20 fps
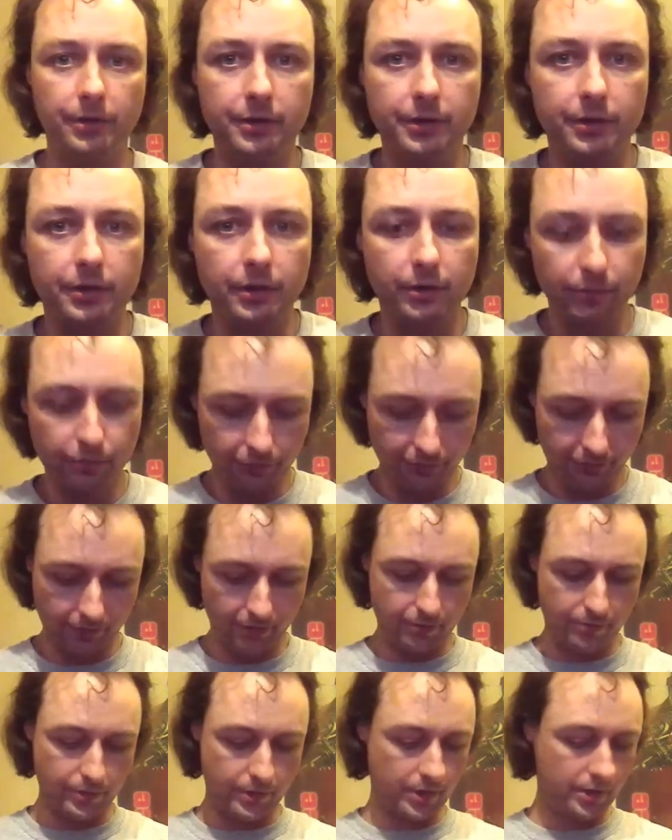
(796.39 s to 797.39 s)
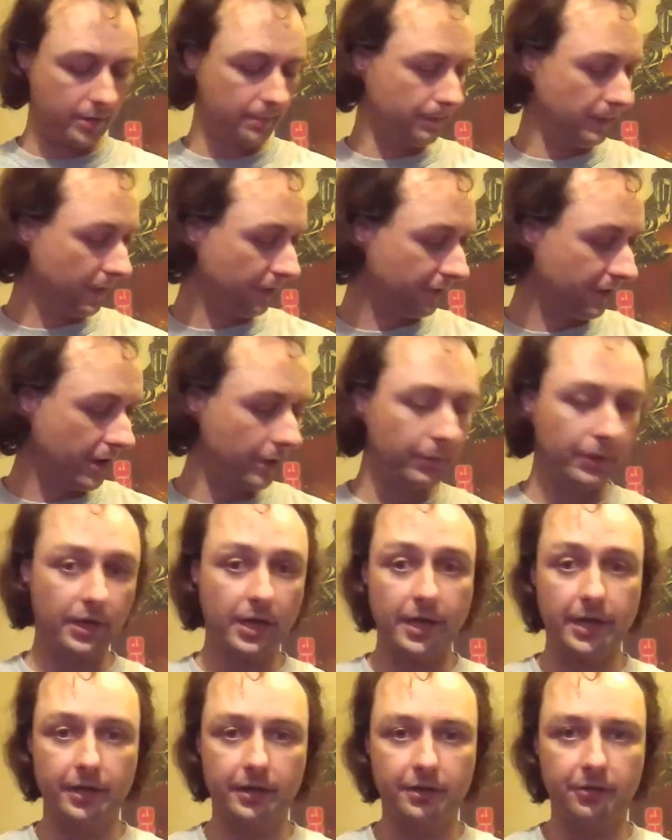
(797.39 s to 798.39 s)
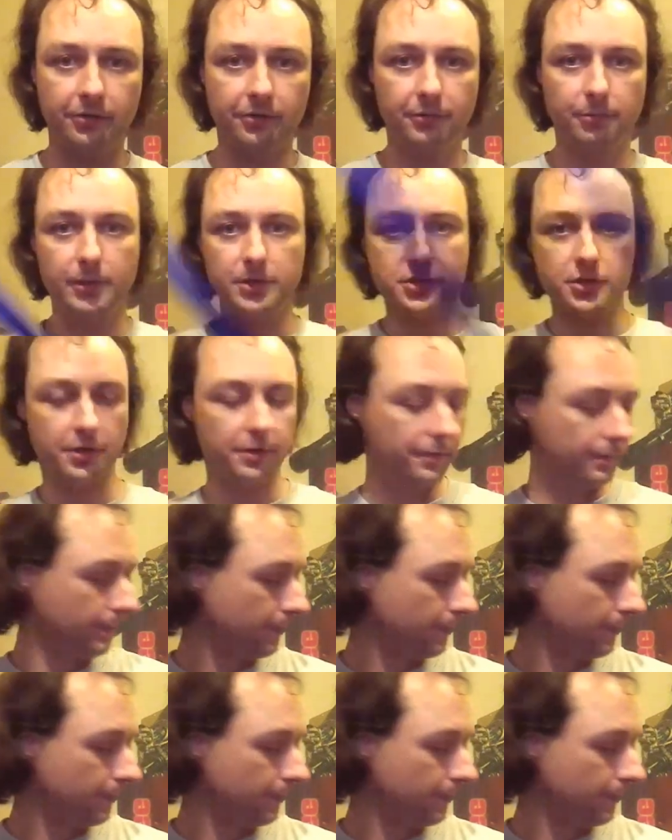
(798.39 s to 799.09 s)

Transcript: you know, so it's not relying as much on...